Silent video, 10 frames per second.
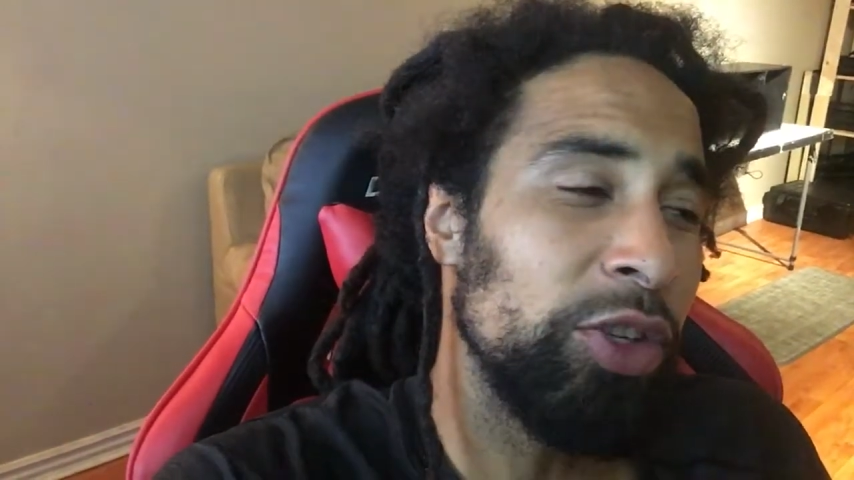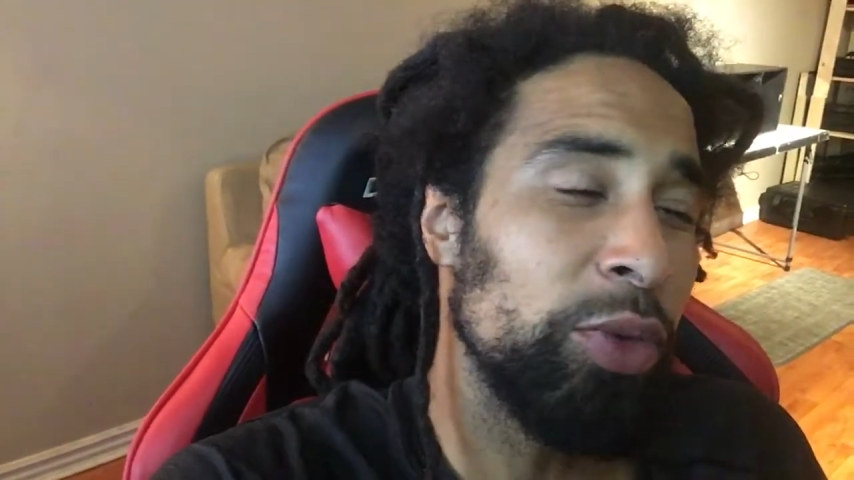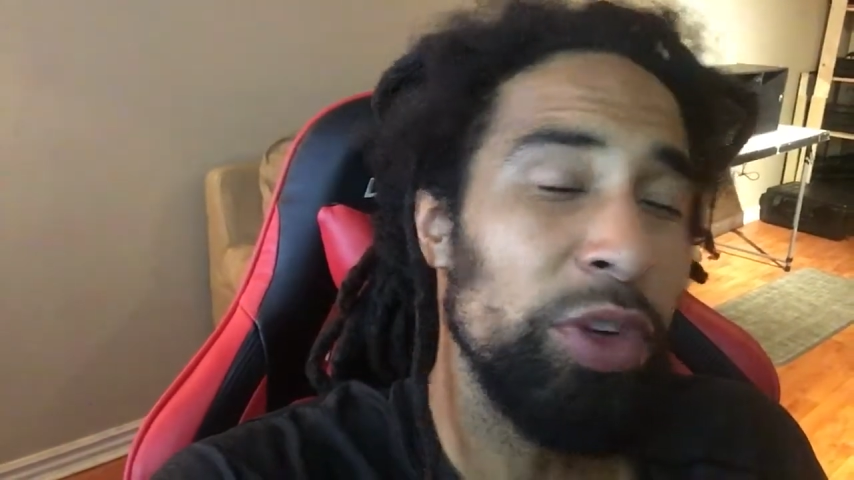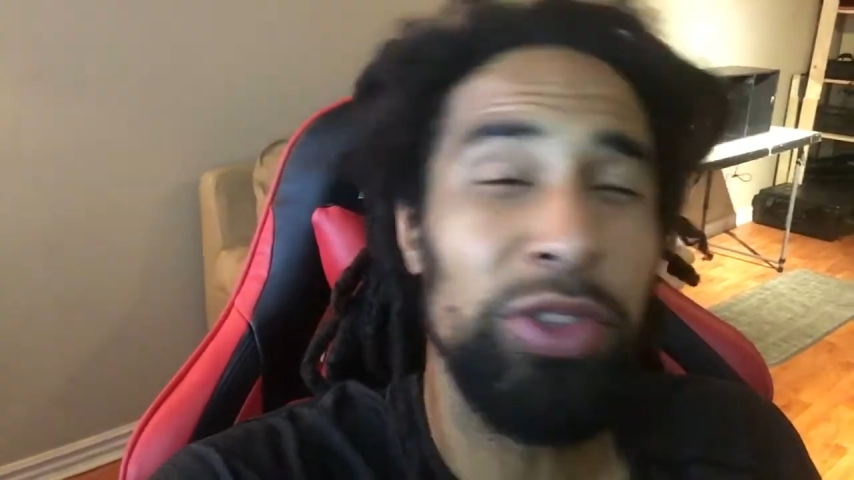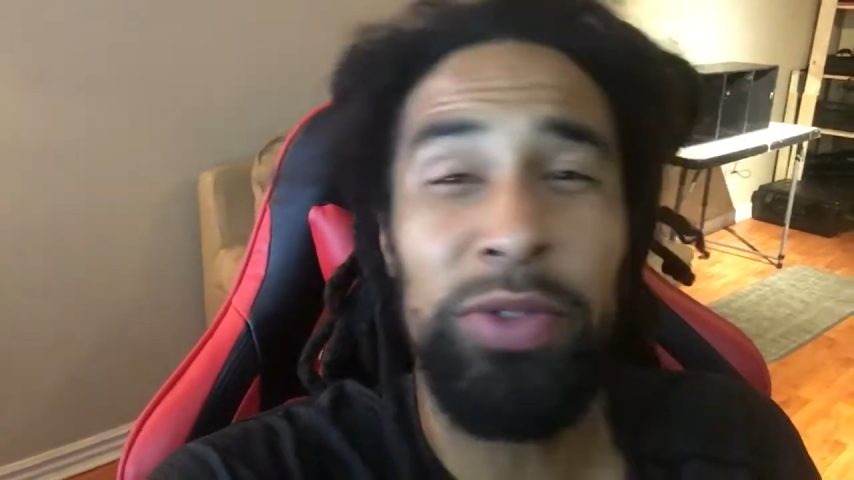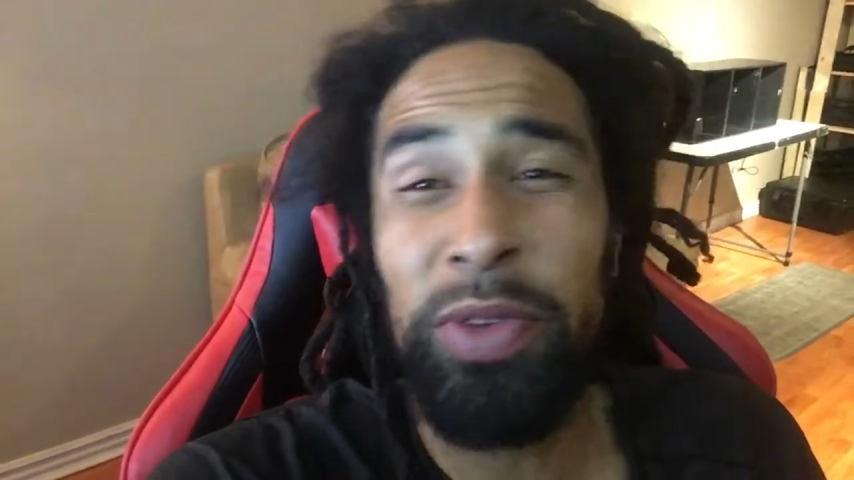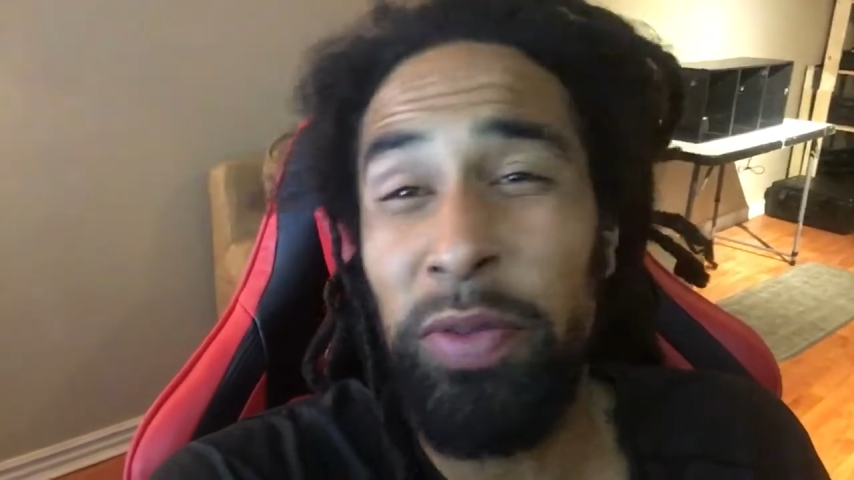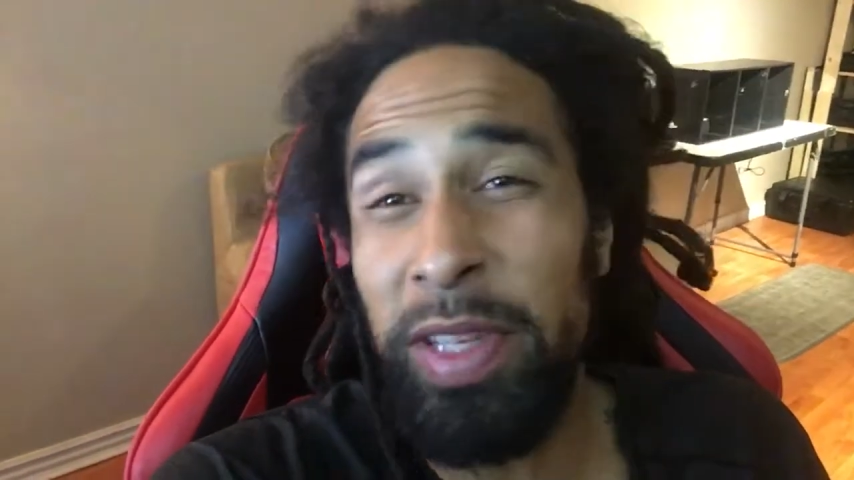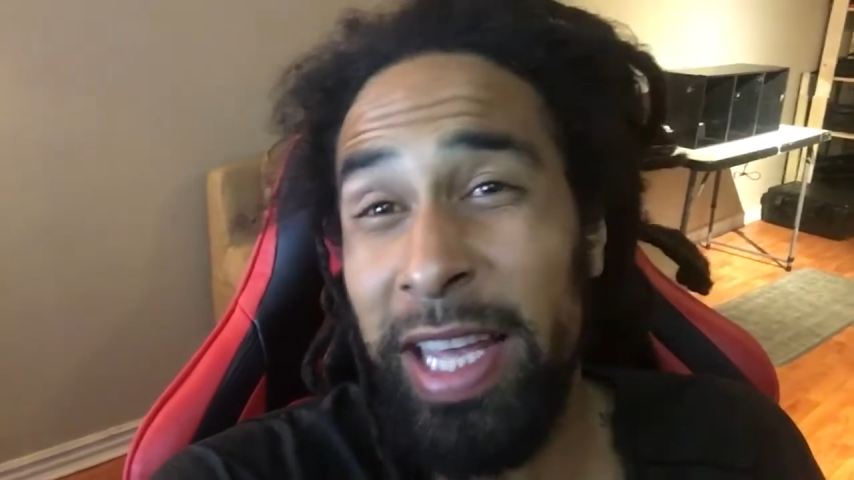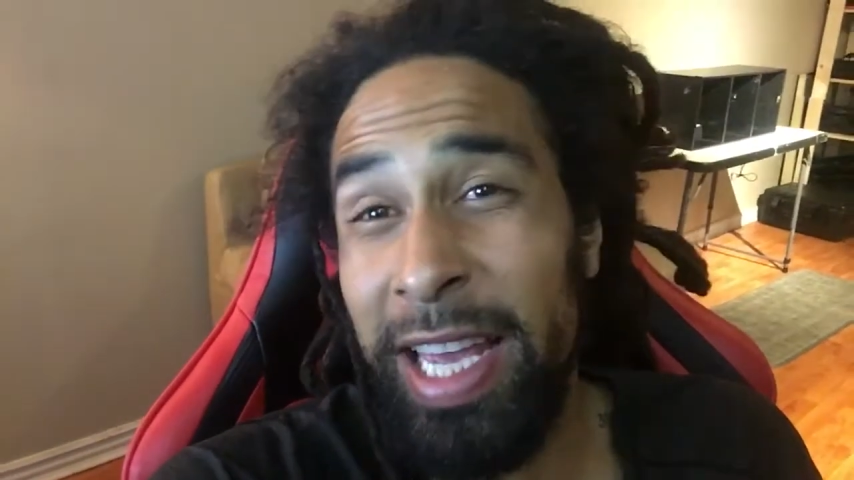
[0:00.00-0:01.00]

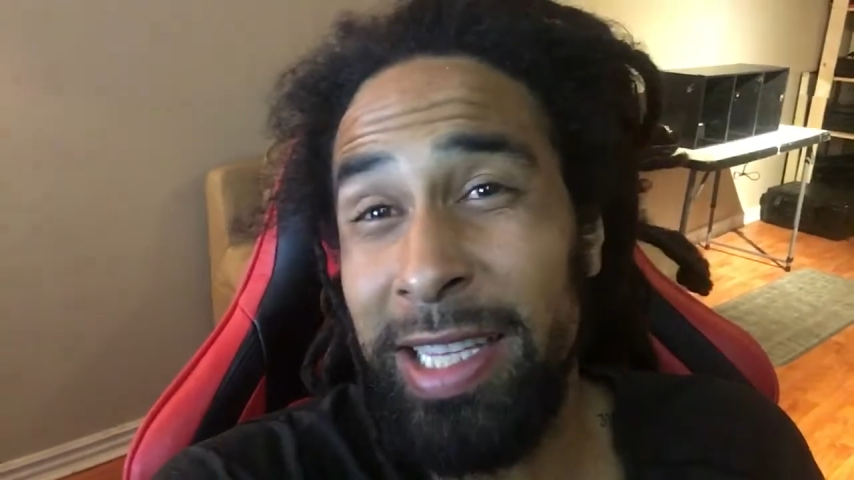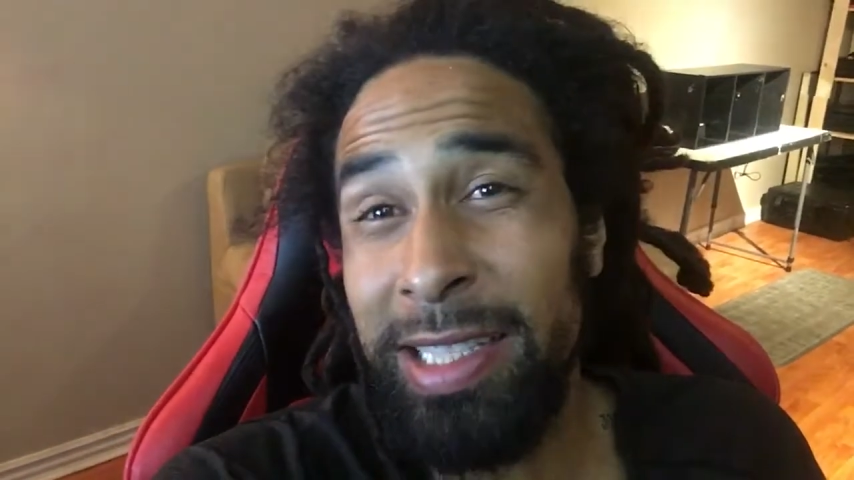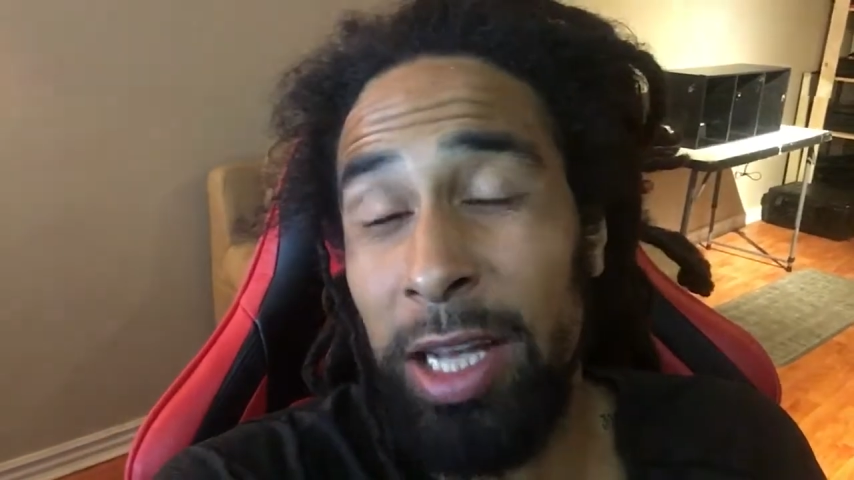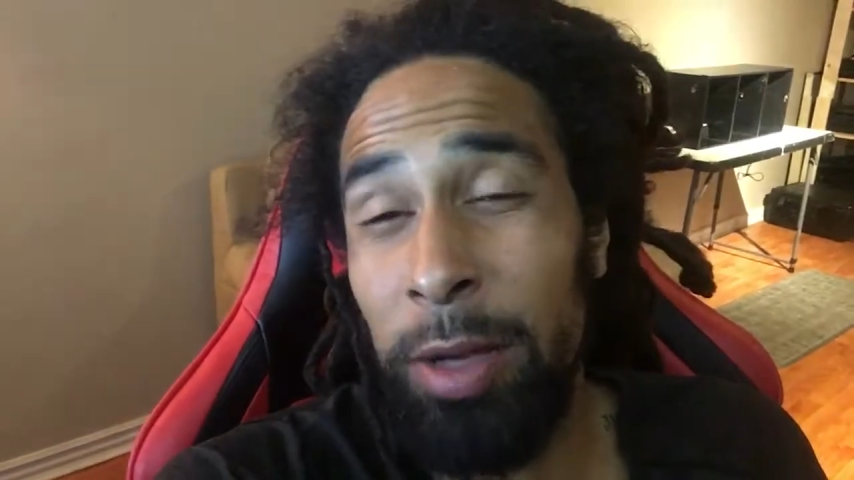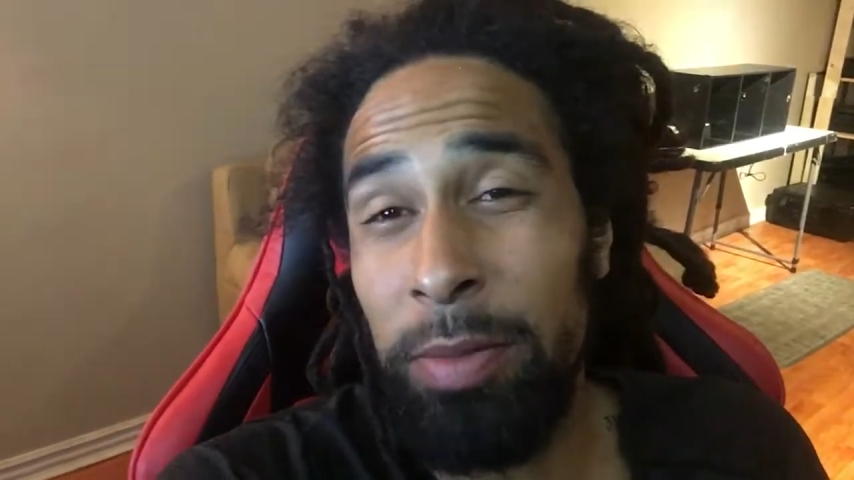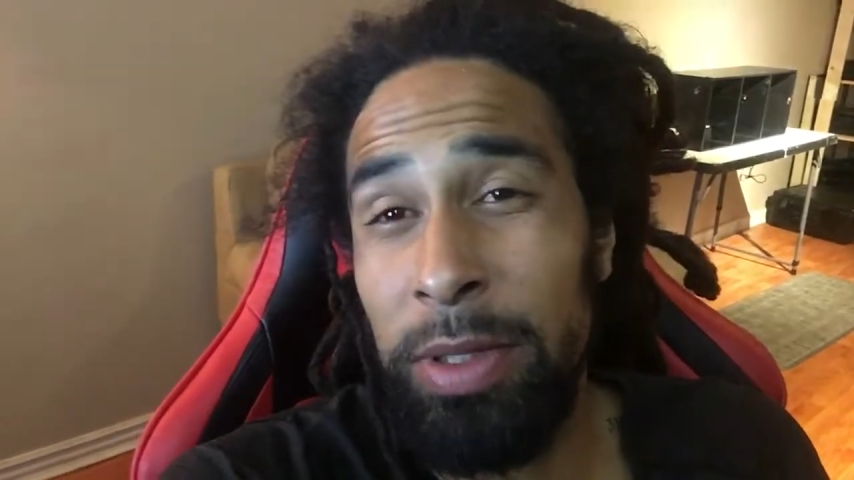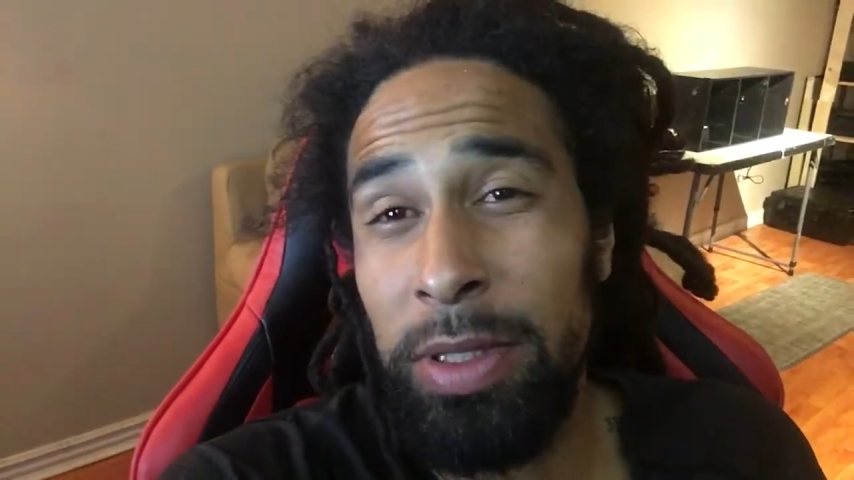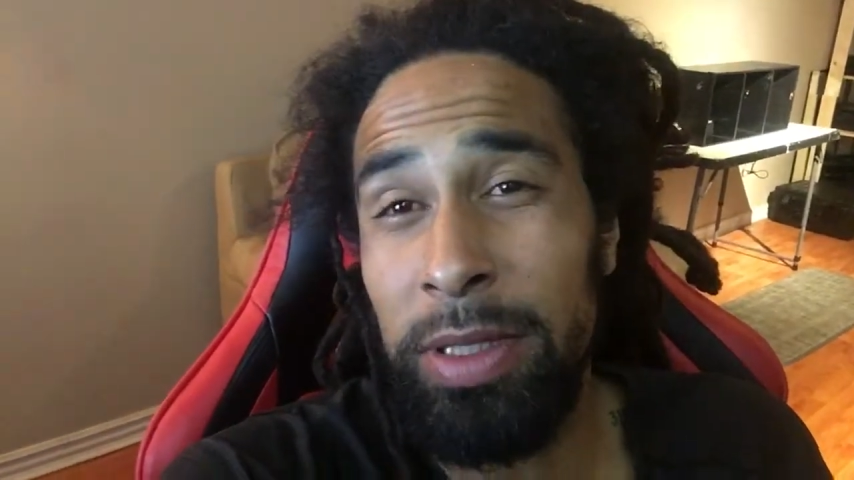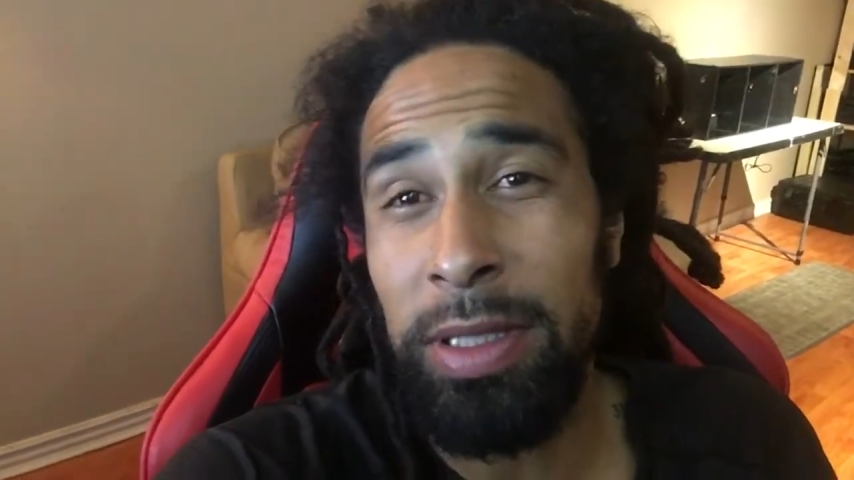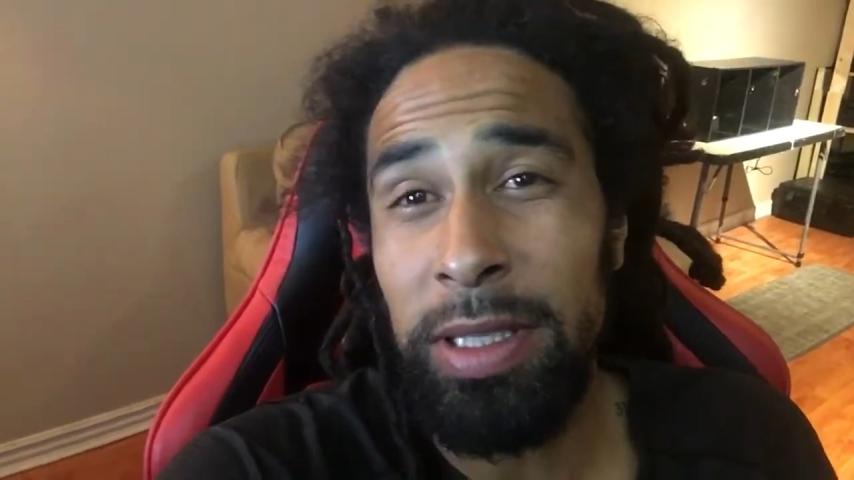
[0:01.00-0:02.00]
250K subs